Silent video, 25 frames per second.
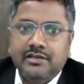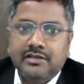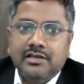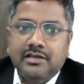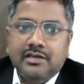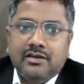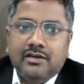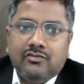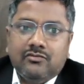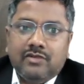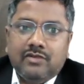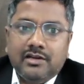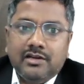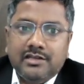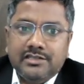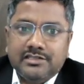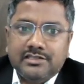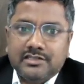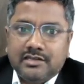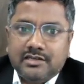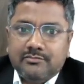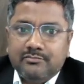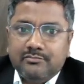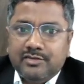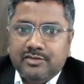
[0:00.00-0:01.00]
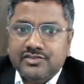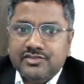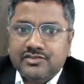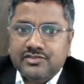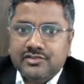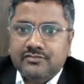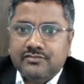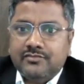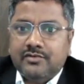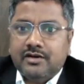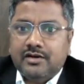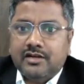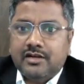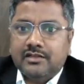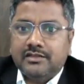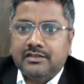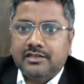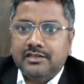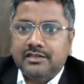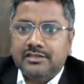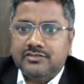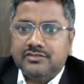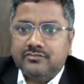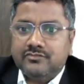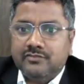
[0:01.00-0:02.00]
One is combustion for
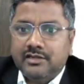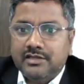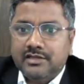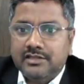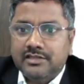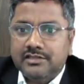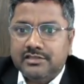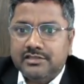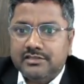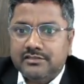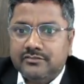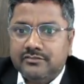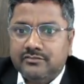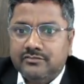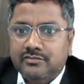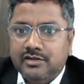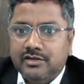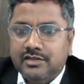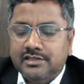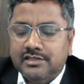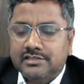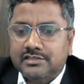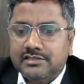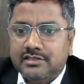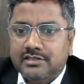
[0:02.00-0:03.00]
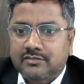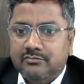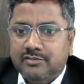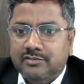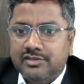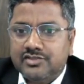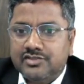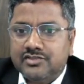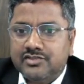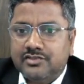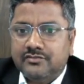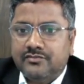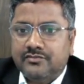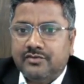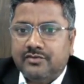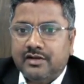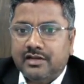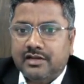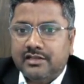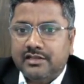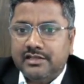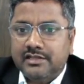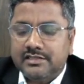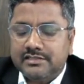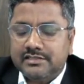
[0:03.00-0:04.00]
this, one is combustion for
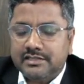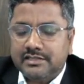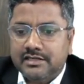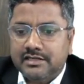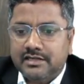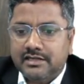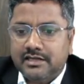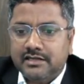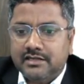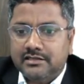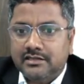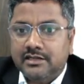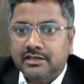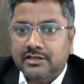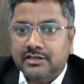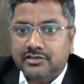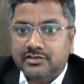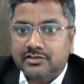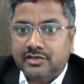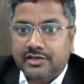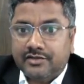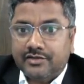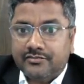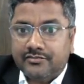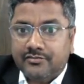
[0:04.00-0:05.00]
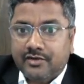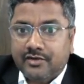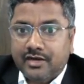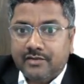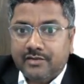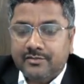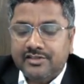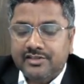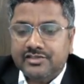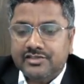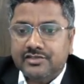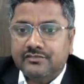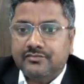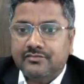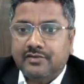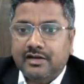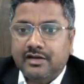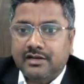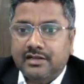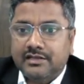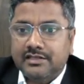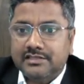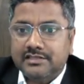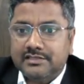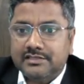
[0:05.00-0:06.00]
this, and sorry, formation for
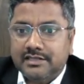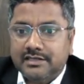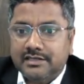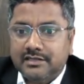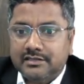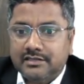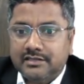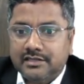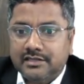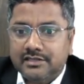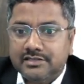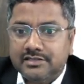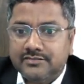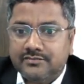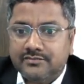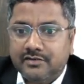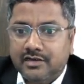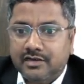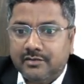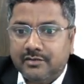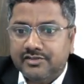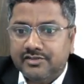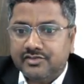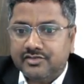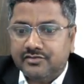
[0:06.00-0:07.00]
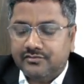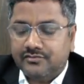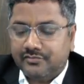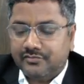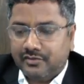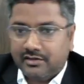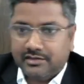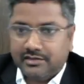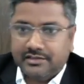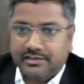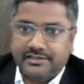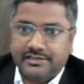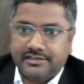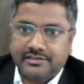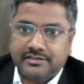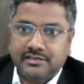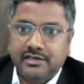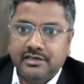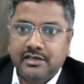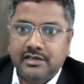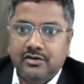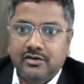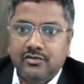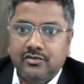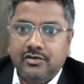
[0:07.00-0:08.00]
this, and other is formation for this.
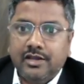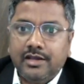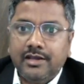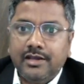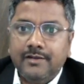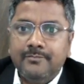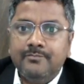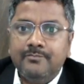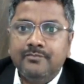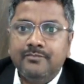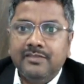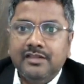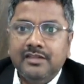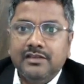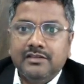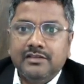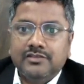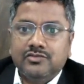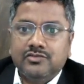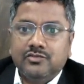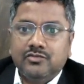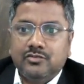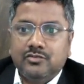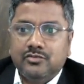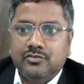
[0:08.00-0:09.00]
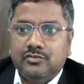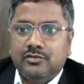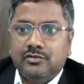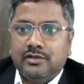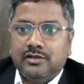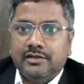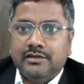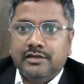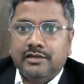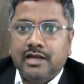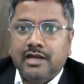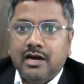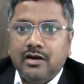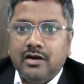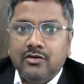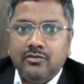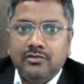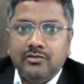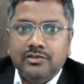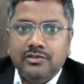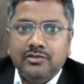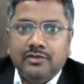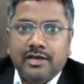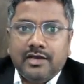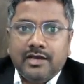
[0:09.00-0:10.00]
Okay, so now
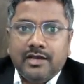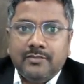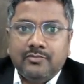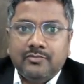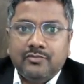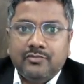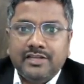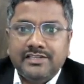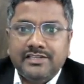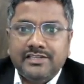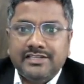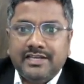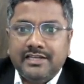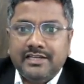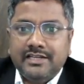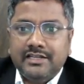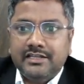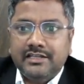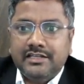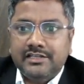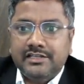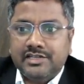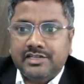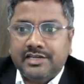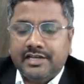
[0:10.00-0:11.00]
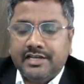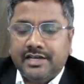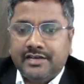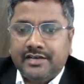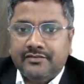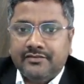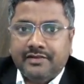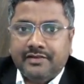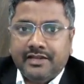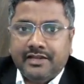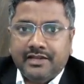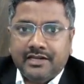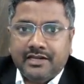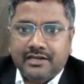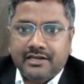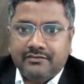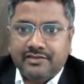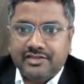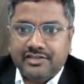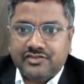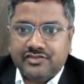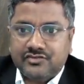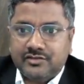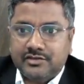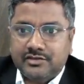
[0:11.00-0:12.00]
you have to design each and every
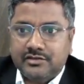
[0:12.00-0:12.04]
equation.